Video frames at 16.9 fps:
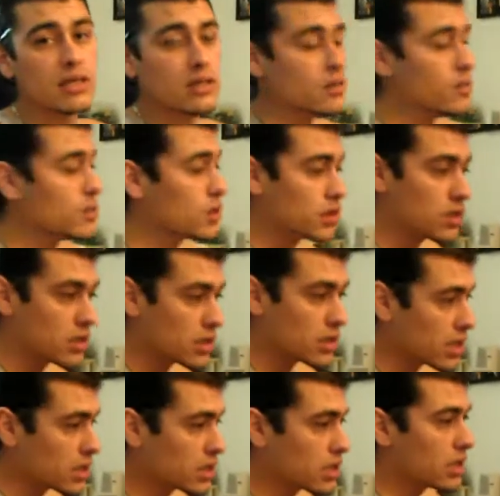Nobody uses that
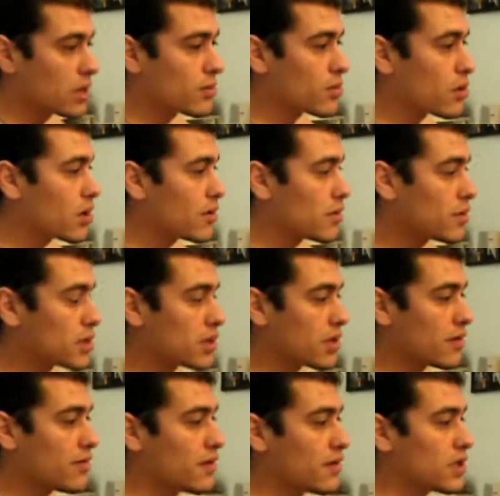shit anymore. Everybody's on
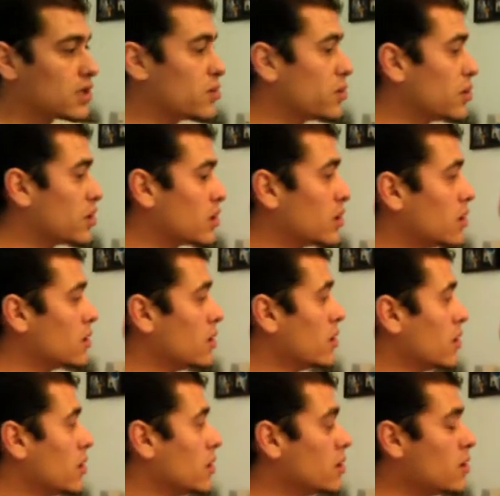Facebook.
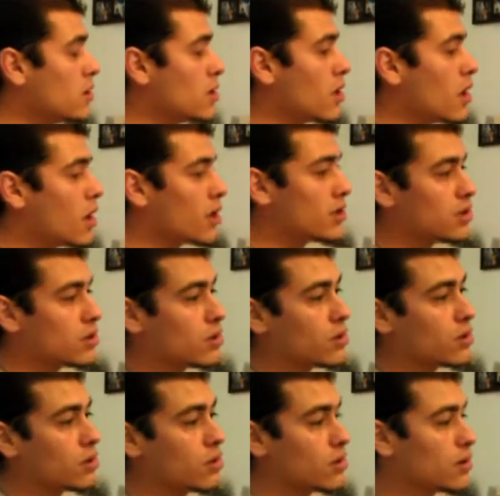Also,